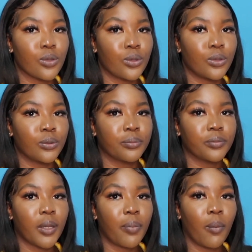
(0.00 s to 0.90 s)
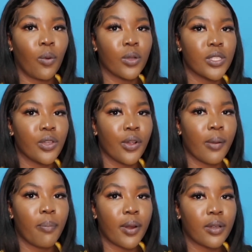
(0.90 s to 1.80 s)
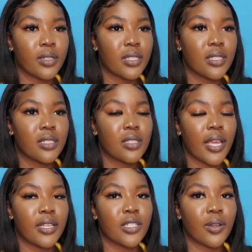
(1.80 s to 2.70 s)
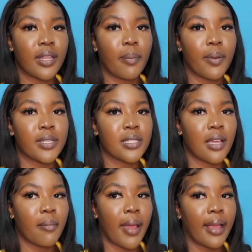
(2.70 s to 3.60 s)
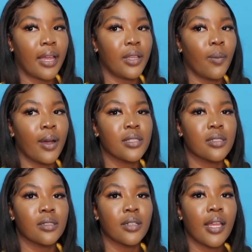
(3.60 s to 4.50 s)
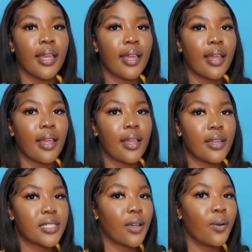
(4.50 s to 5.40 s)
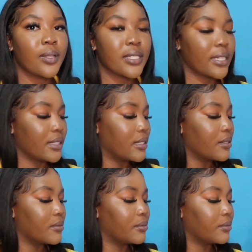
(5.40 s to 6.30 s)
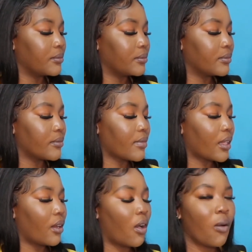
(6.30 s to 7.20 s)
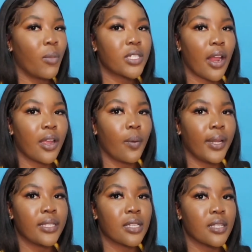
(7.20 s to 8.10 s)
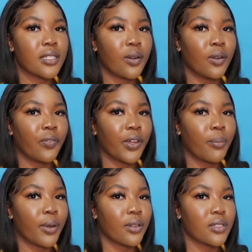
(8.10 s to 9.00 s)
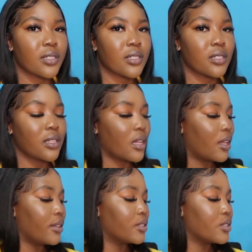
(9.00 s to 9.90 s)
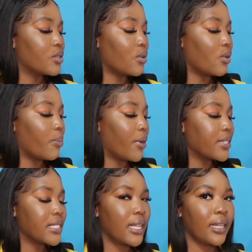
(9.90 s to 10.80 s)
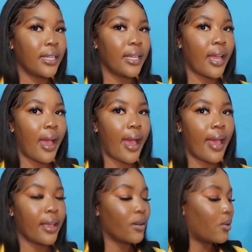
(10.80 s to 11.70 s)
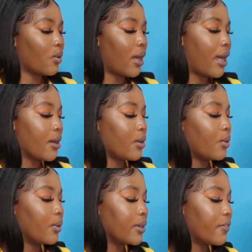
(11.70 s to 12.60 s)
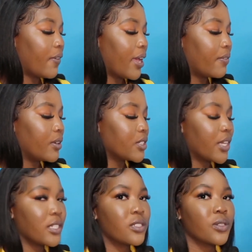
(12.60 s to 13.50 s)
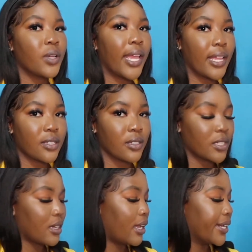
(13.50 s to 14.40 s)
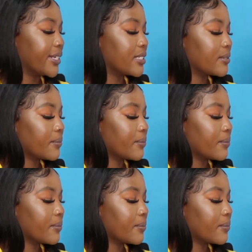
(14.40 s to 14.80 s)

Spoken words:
to promote your products to ensure that persons are buying and you want to discount it. How much are you willing to discount for your products? So personally, I go around $500 to $800.